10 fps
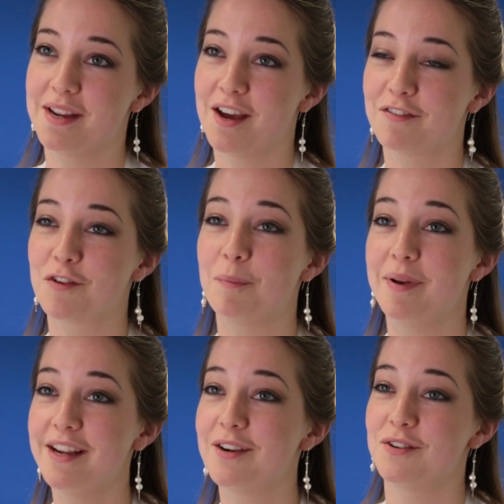we have
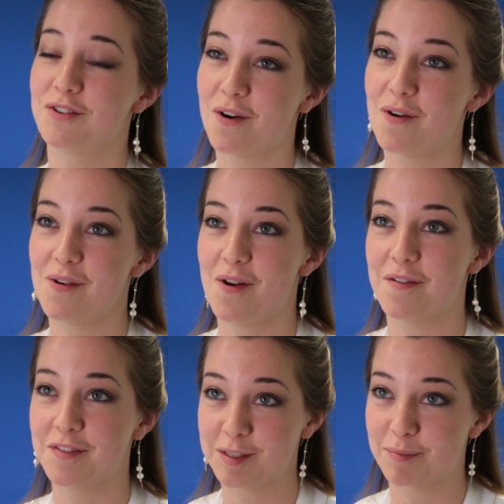complete control
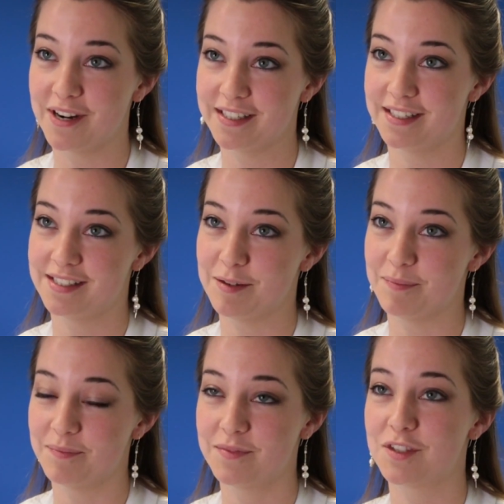of the spray
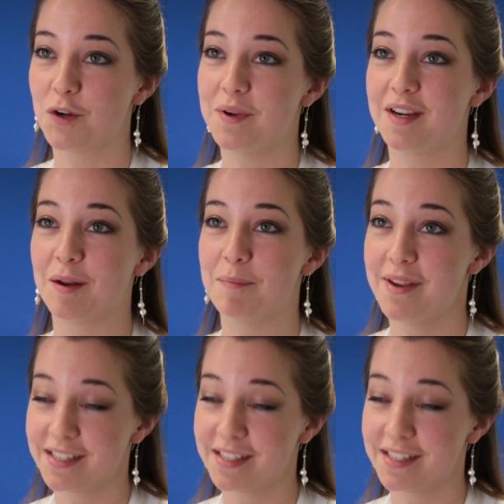system. So we can